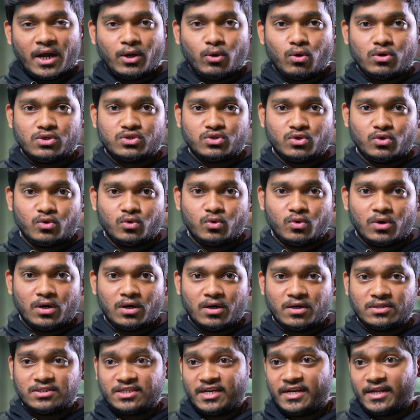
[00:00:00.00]
and
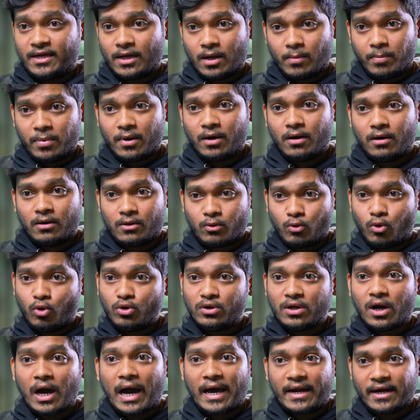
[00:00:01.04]
also setting up our
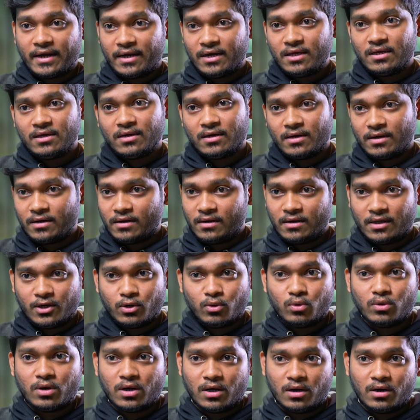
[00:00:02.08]
own R&D
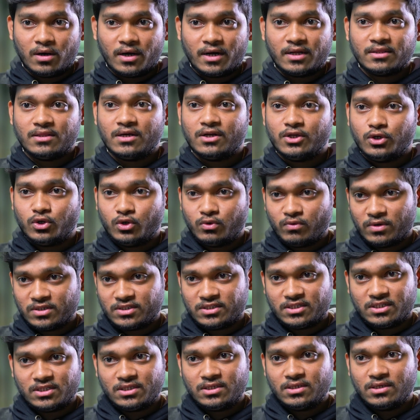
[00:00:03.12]
in another university.